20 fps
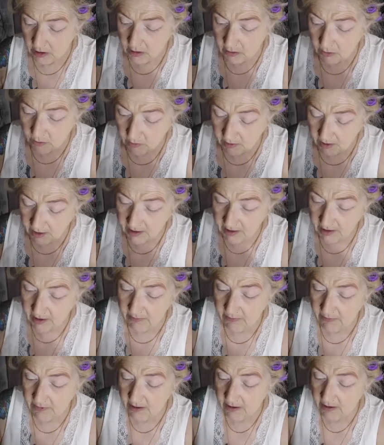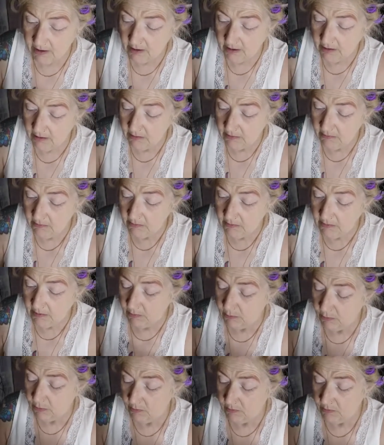Why did I pick the
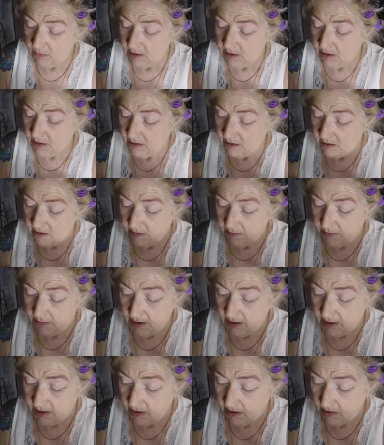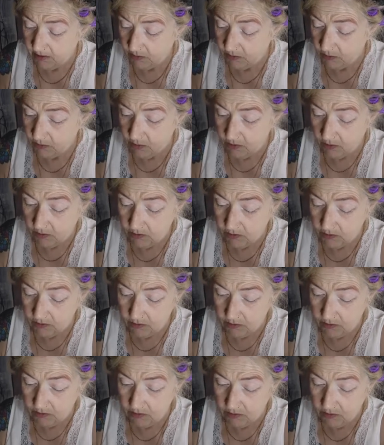pumpkin spice one?
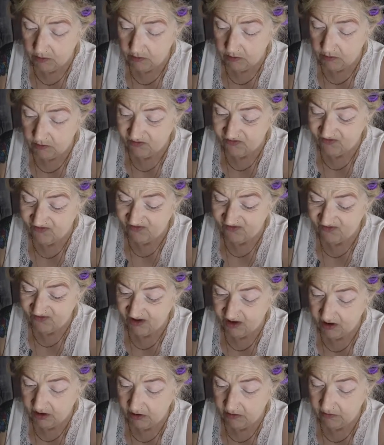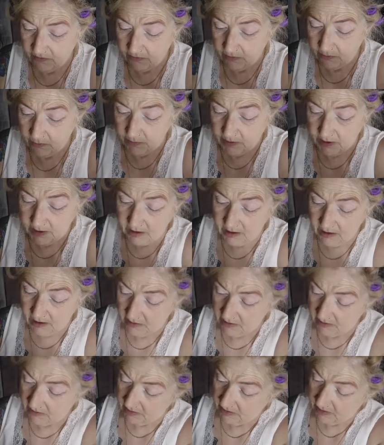It's got a few
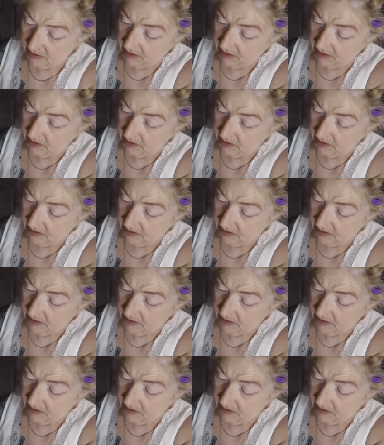pinks in